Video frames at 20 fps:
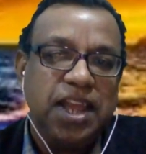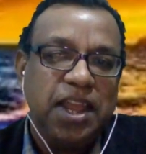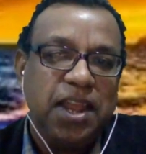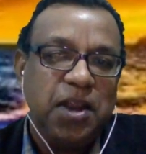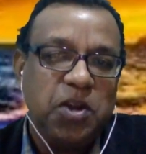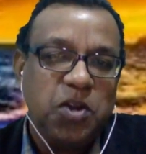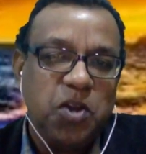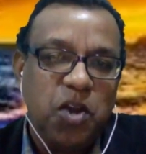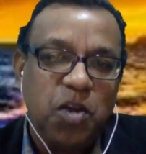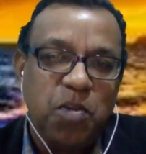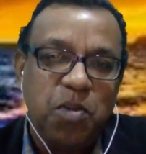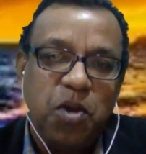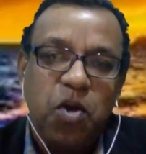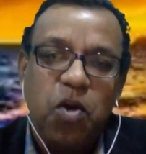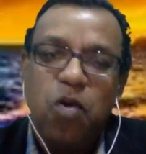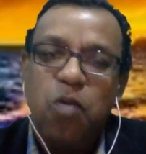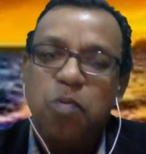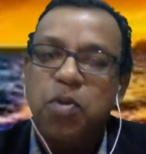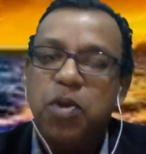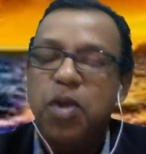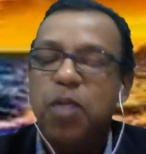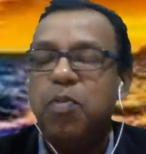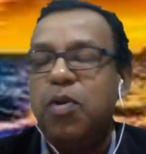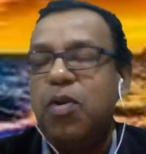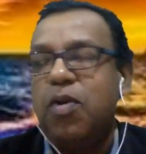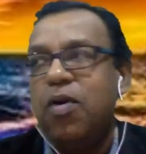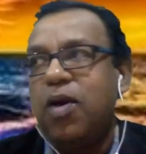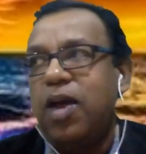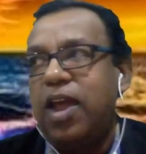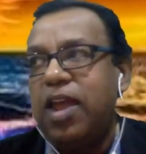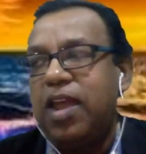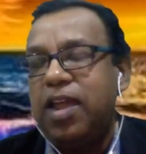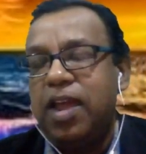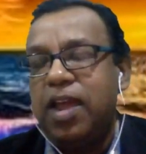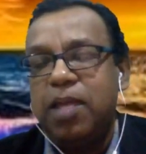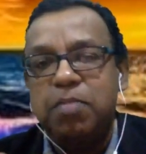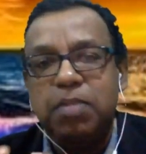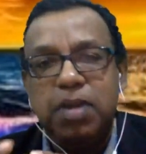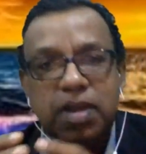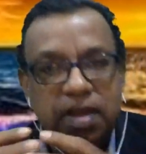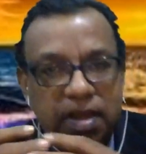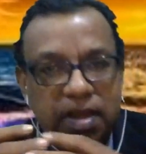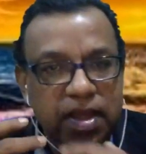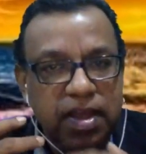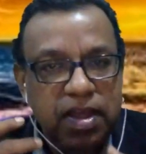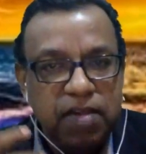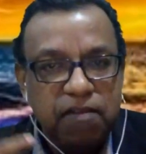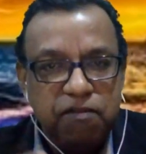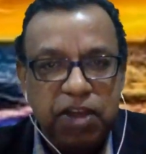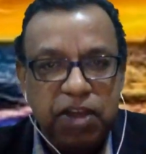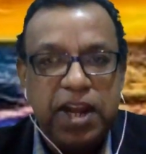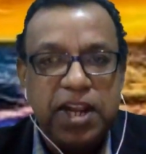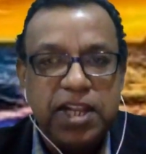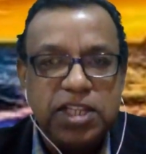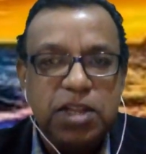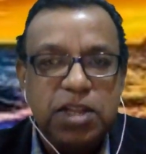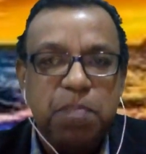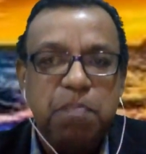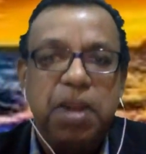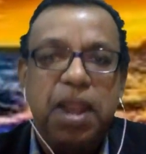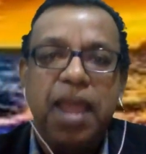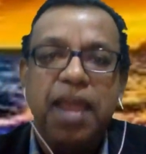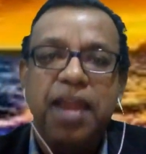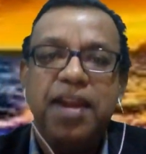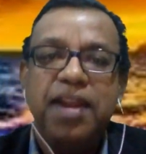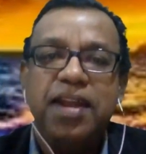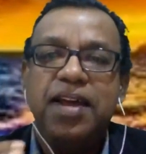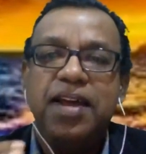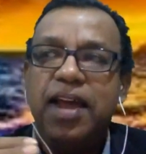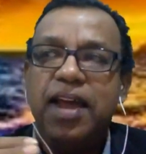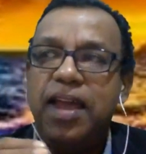I can talk about upon I, I'm a financial planner.